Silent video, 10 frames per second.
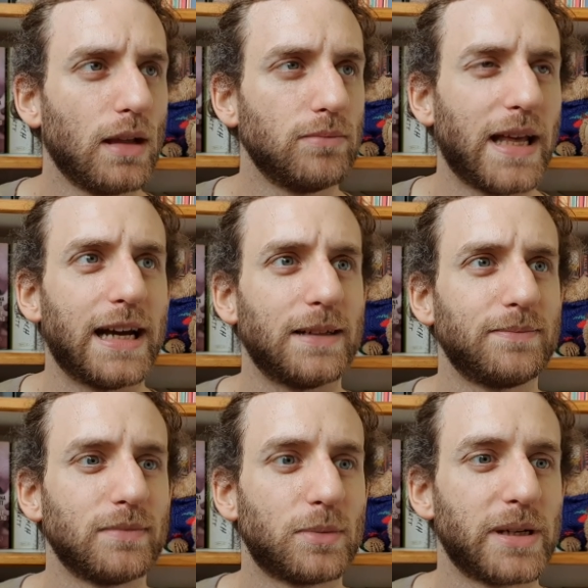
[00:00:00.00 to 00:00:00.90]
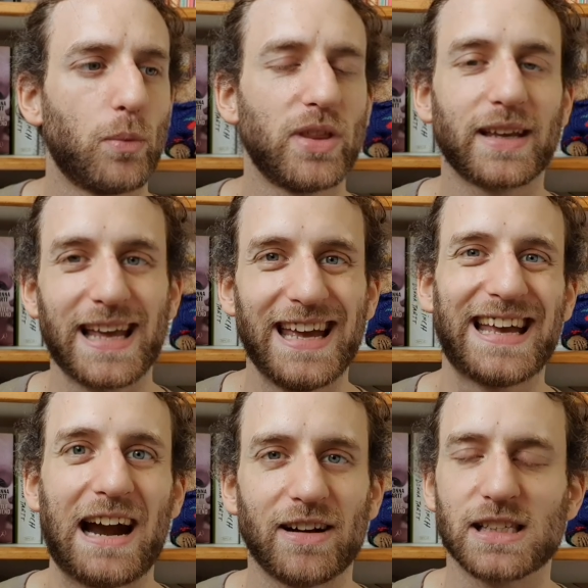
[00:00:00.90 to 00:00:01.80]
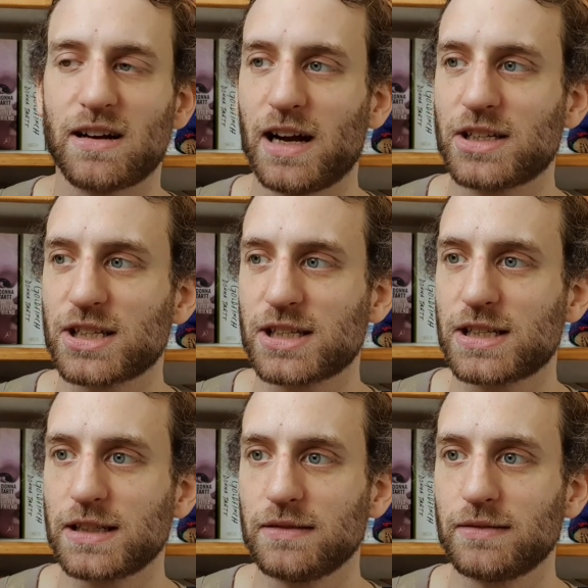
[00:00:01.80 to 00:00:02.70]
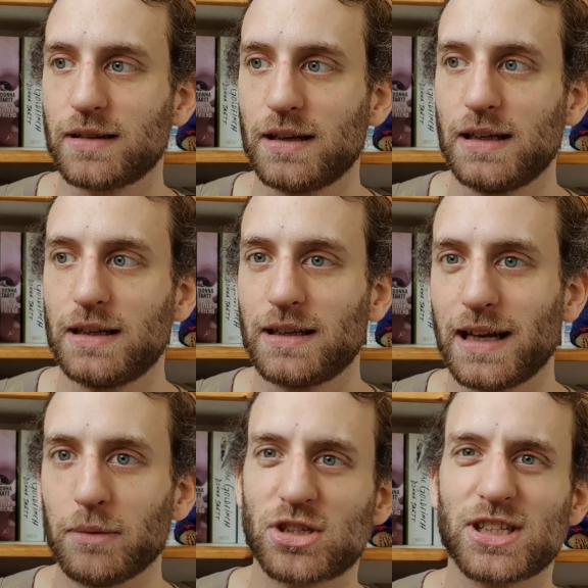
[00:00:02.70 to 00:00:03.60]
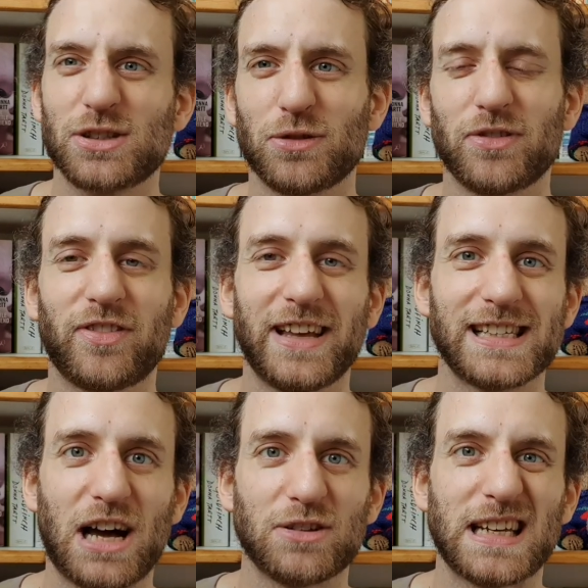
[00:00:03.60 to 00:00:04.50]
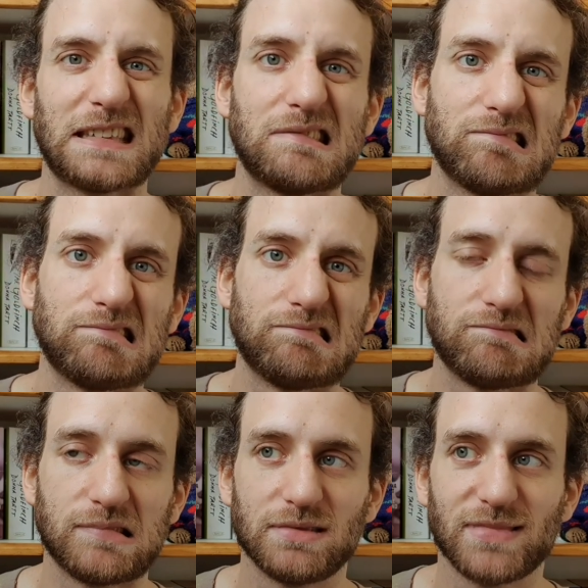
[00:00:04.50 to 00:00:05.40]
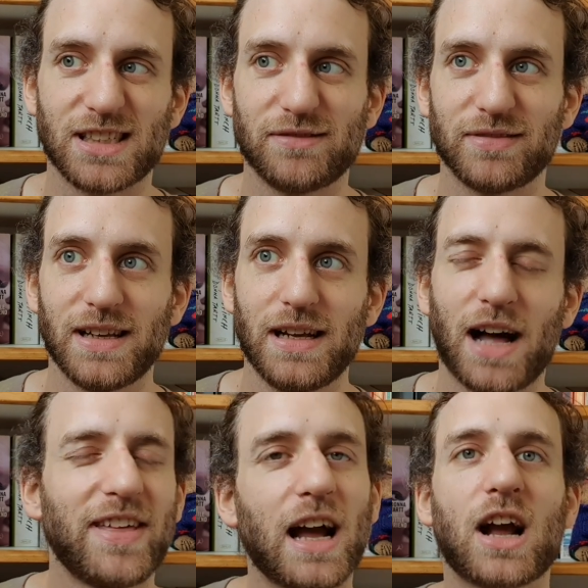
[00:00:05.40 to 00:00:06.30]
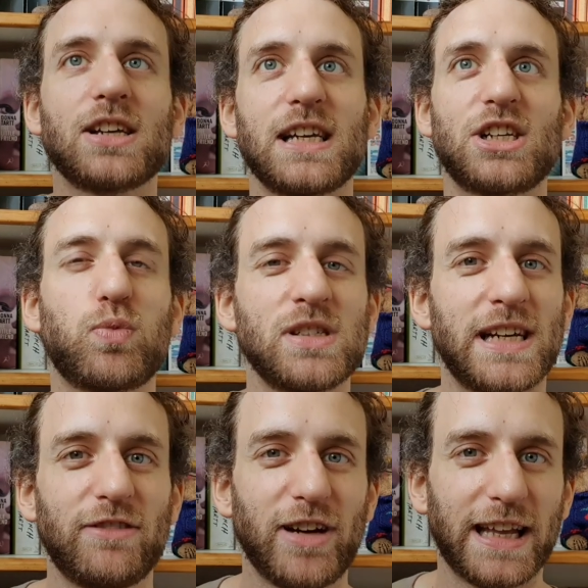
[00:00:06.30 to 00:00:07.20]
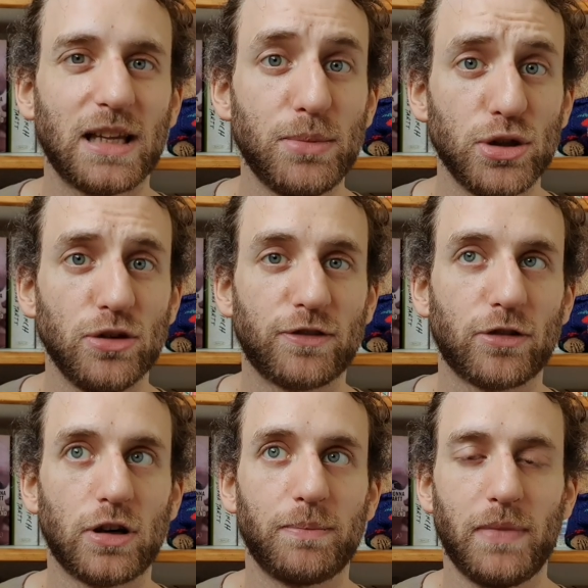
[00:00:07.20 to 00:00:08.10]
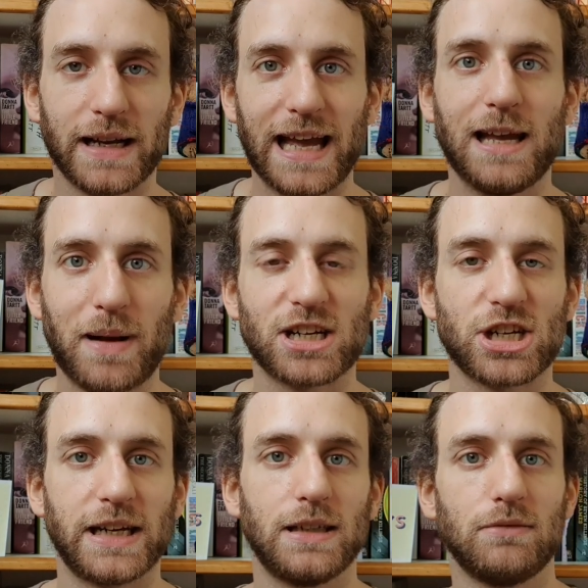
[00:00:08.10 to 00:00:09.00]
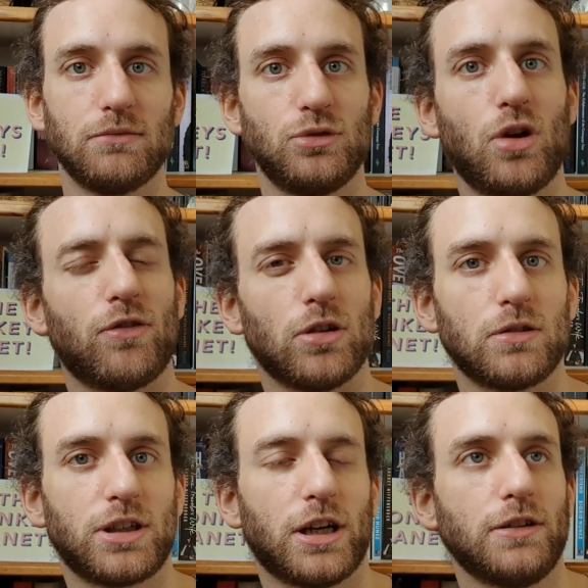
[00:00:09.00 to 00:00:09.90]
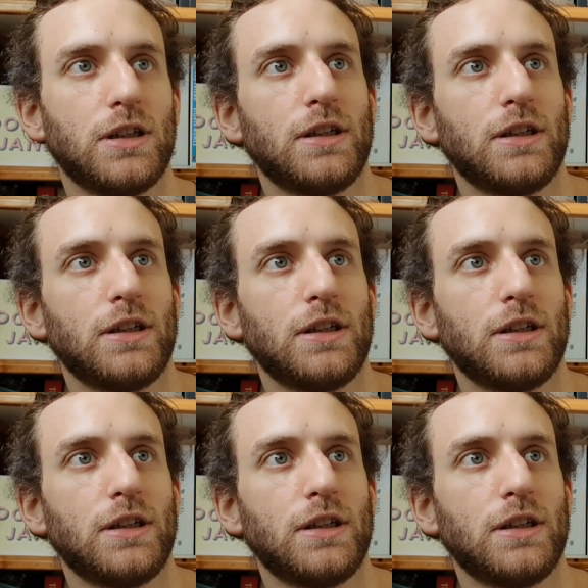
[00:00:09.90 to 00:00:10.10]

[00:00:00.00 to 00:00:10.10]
Yeah, with the gay character, it was just sort of things that I was like, I think because I just wasn't really in the mood for a gay bashing novel, you know.